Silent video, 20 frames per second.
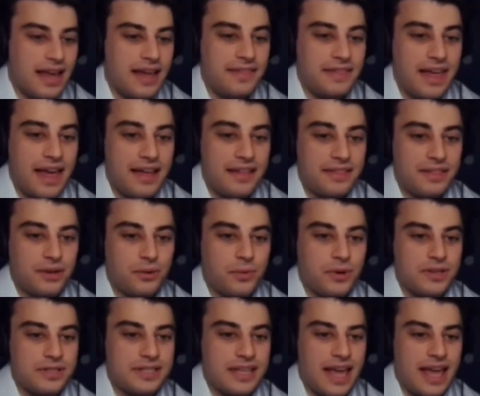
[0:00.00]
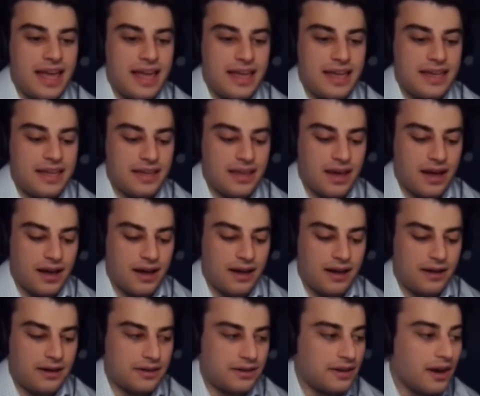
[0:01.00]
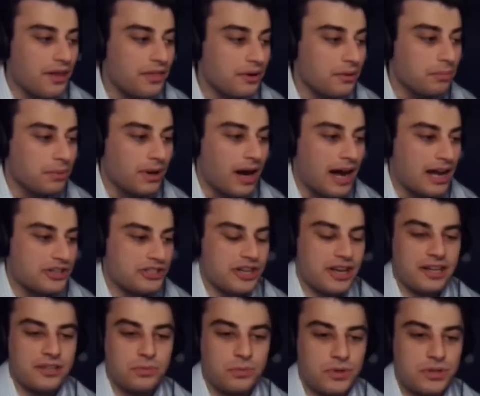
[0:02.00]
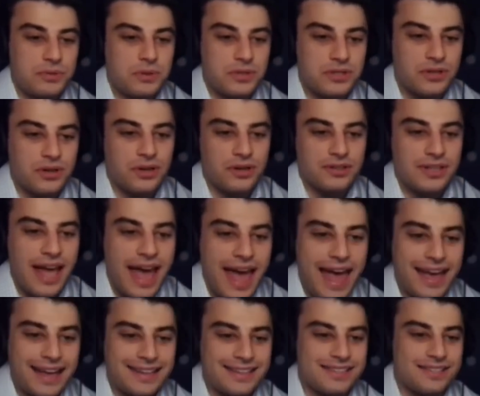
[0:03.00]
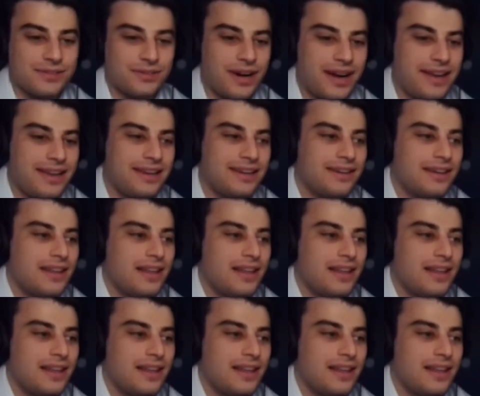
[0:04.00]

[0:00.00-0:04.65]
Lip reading: And then there was another project, which was called Hex, right?